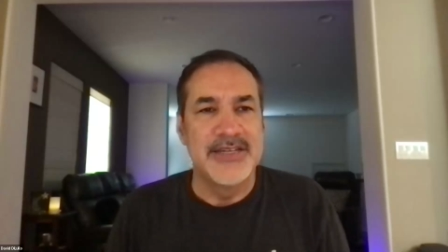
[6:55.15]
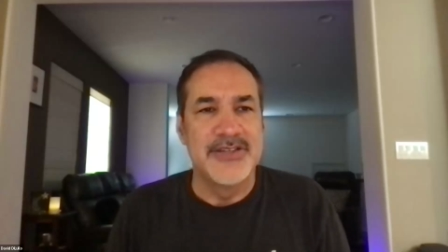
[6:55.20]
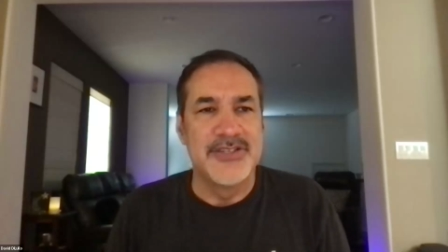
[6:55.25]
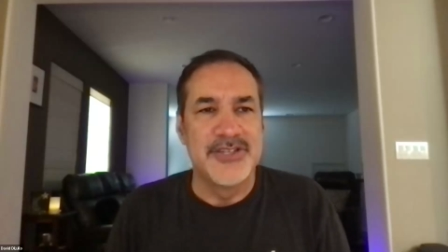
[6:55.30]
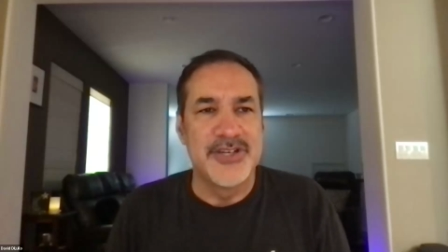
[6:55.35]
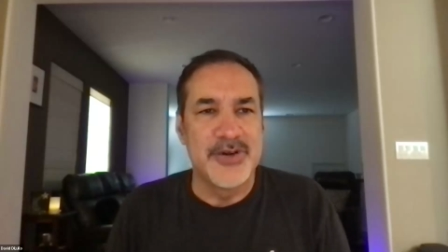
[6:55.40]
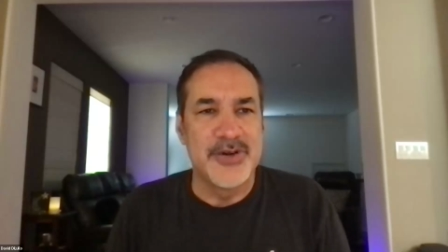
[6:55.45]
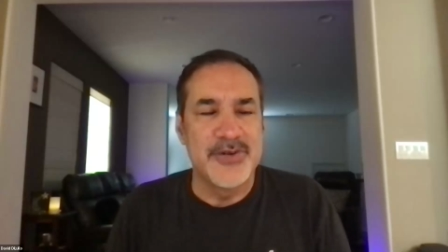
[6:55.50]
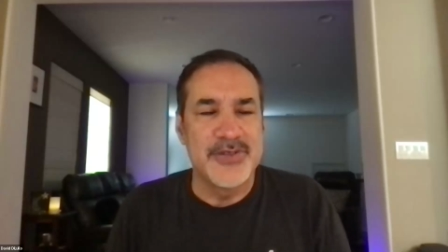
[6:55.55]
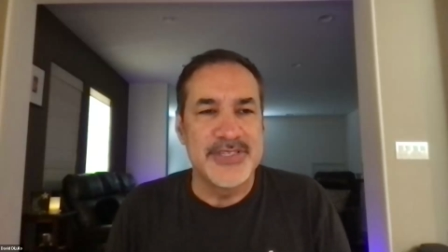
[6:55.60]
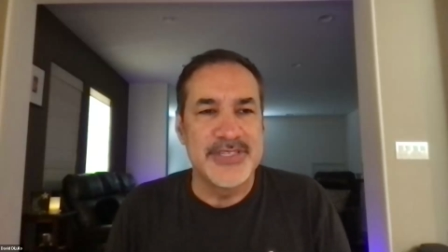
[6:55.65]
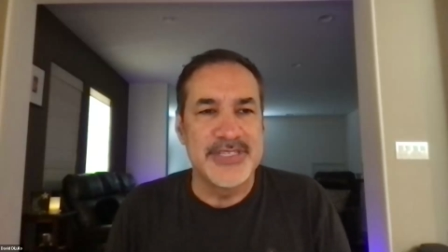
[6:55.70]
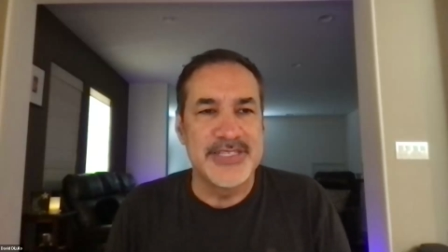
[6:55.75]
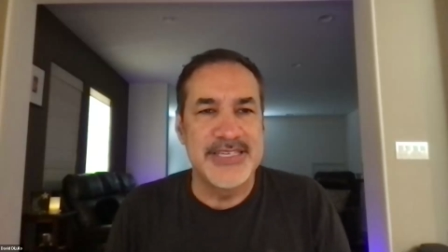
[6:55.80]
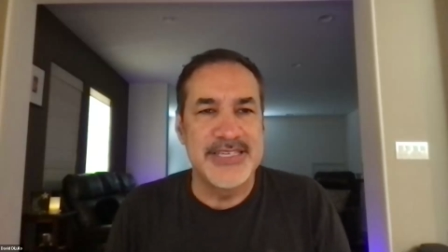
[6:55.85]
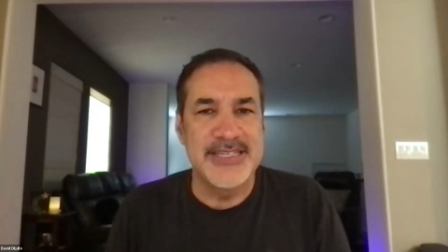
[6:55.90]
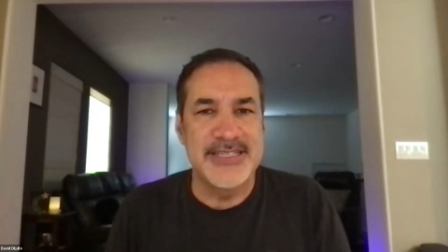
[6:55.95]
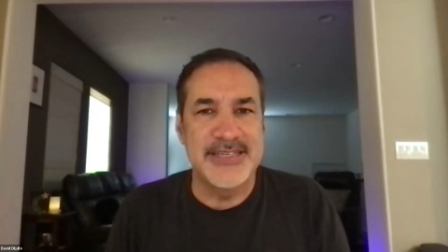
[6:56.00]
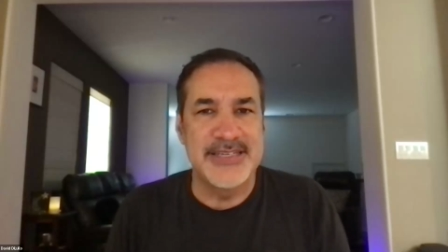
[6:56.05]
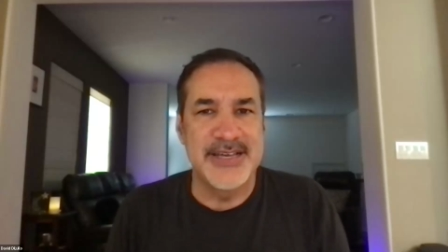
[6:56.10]
don't
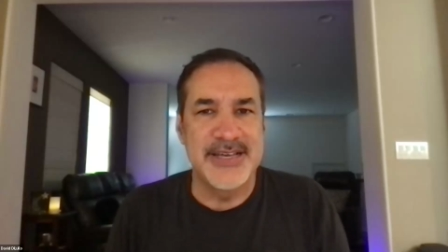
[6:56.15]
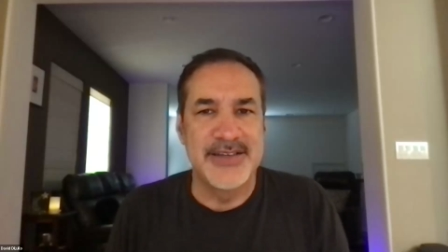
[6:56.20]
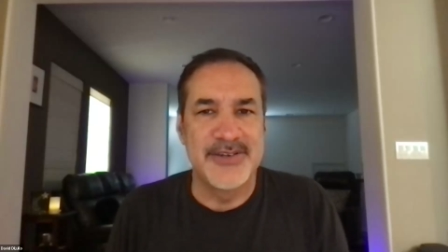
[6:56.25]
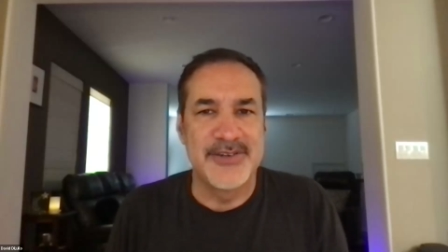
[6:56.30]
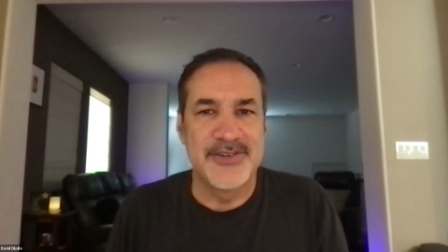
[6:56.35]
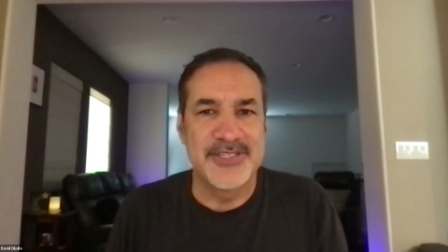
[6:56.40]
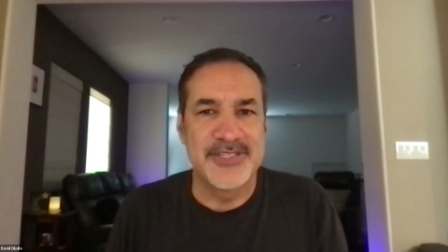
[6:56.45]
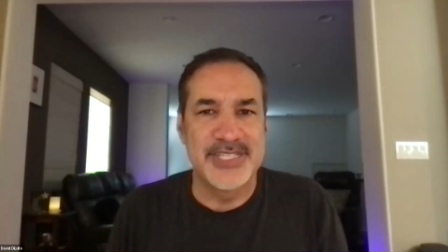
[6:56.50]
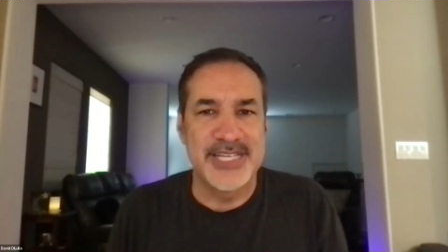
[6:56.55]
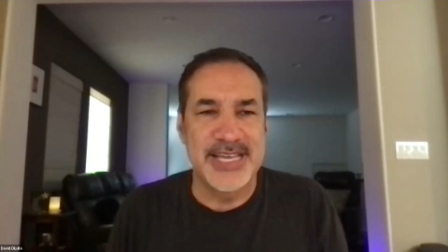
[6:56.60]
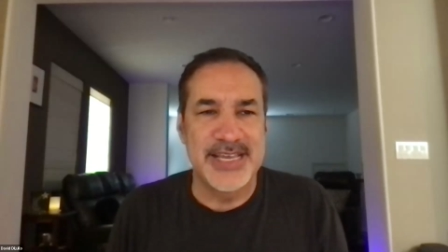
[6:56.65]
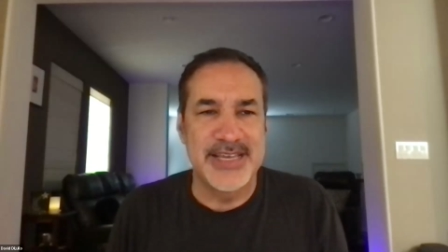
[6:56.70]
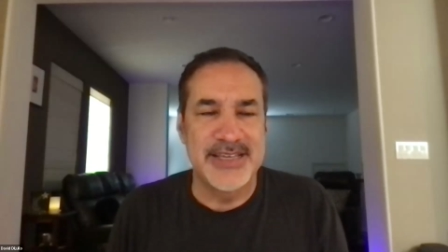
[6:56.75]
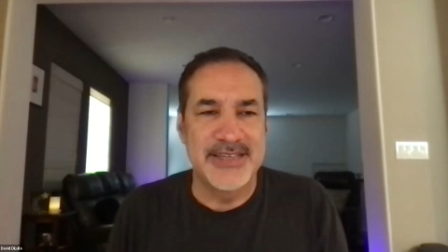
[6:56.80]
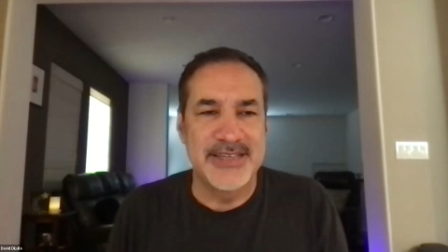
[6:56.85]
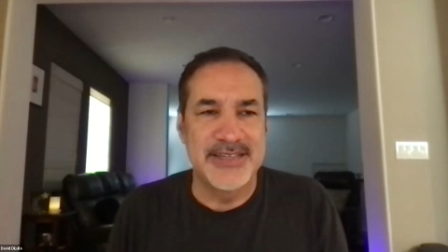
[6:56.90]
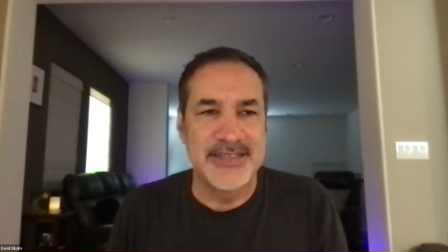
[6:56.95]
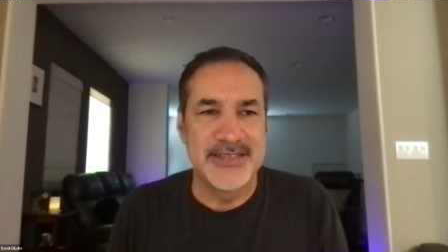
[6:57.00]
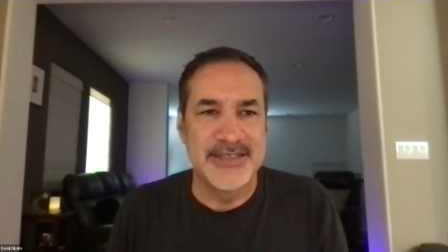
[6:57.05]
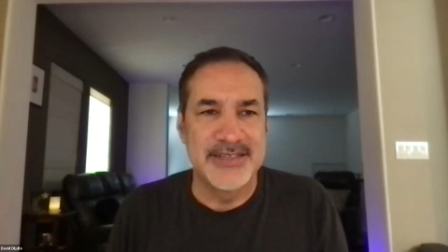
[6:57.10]
seek to
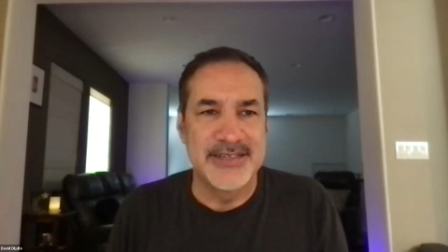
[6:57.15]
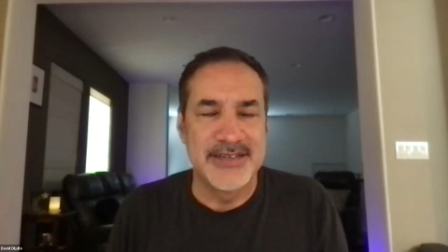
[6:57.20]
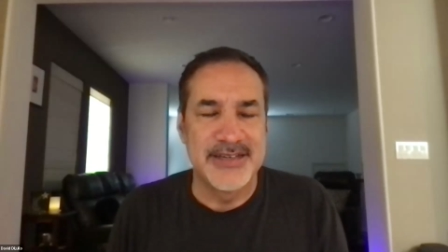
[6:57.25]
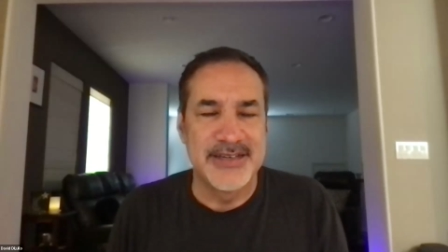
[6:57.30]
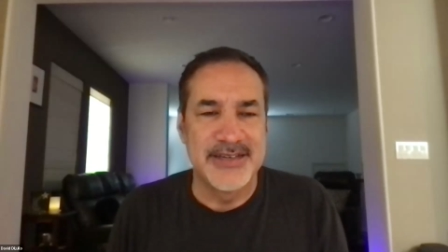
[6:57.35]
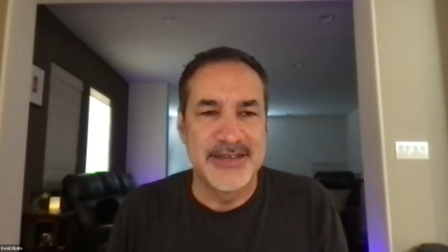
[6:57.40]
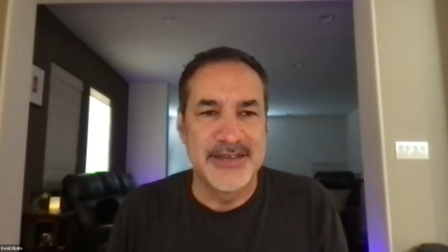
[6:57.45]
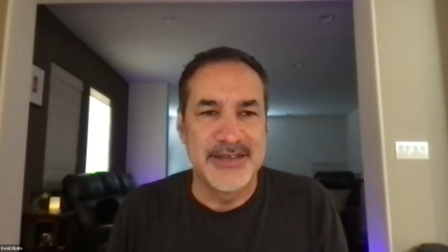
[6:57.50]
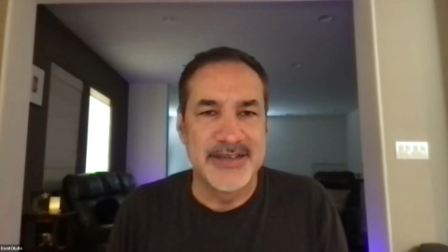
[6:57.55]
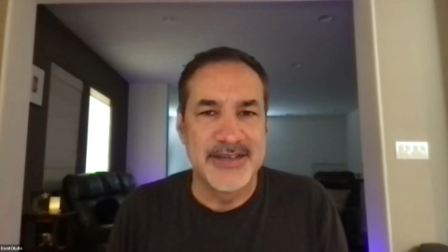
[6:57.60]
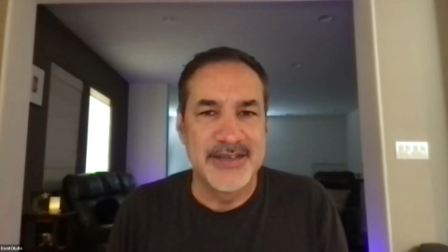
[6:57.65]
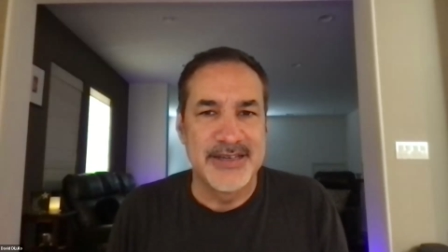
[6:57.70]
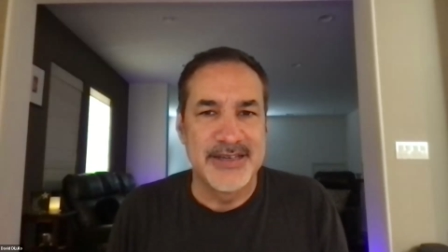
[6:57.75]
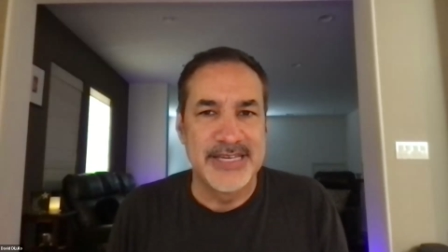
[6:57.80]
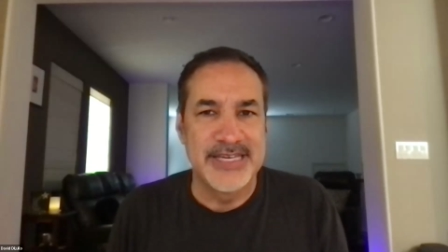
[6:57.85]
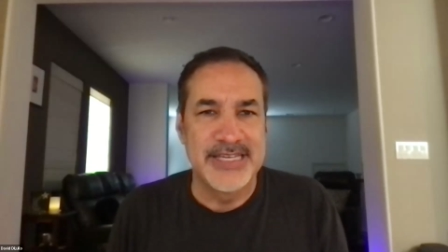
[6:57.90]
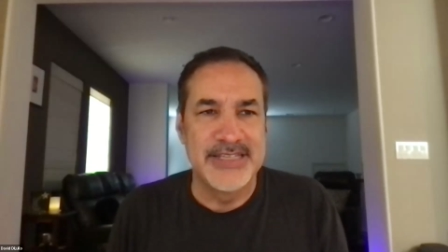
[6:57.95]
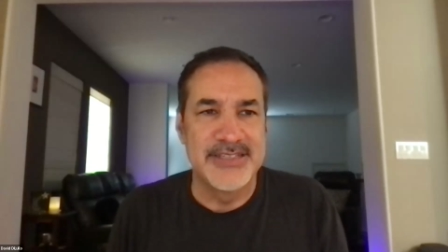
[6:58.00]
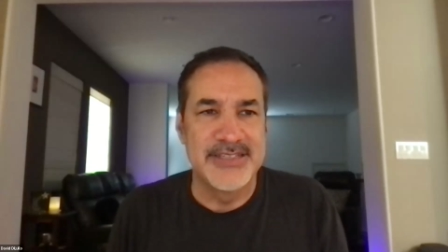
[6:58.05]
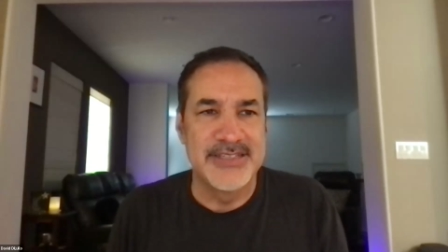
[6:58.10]
understand
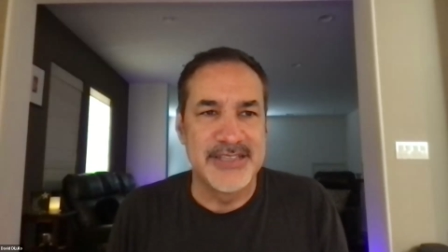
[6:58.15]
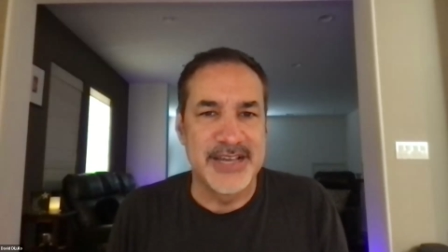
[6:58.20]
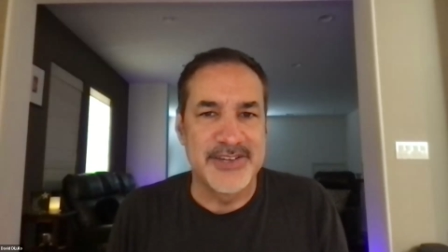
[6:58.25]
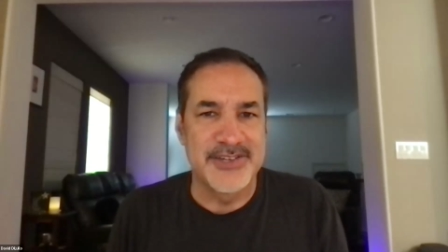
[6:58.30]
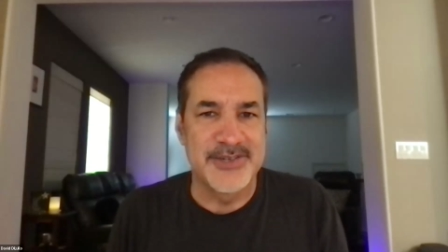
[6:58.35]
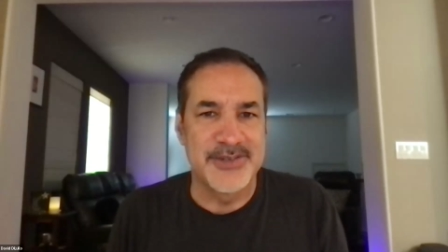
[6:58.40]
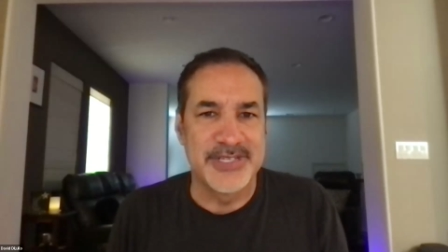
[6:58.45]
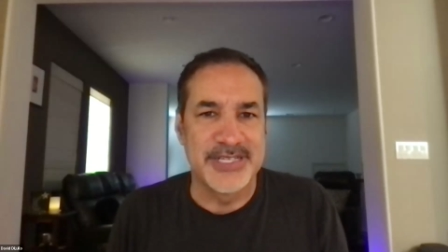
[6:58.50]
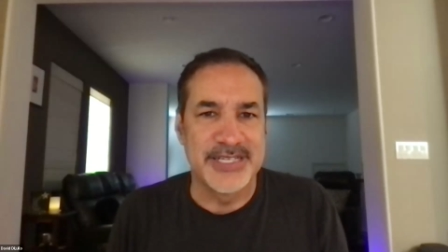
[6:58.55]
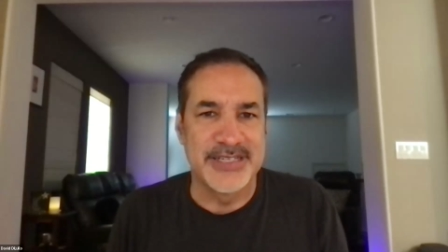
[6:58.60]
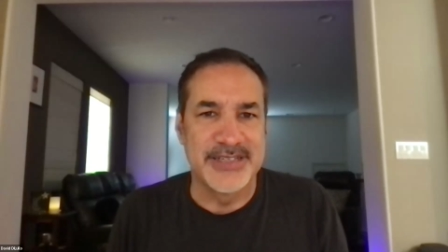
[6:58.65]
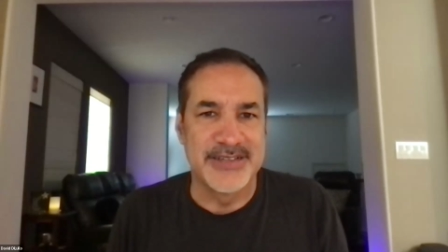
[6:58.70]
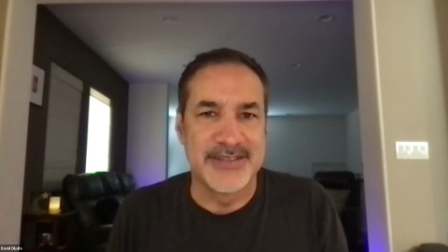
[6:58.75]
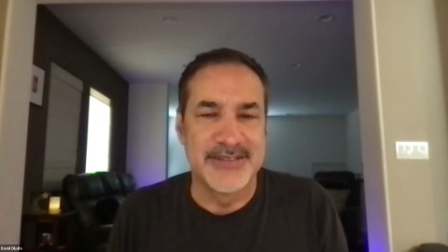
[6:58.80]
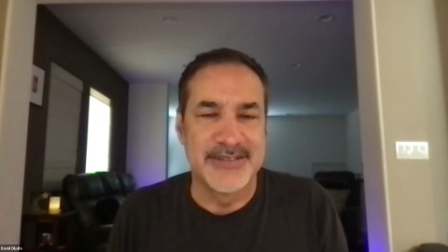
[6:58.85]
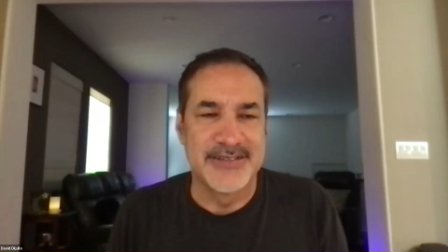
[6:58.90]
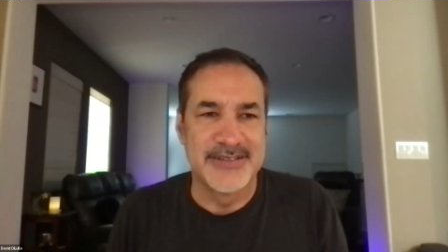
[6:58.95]
intellectually.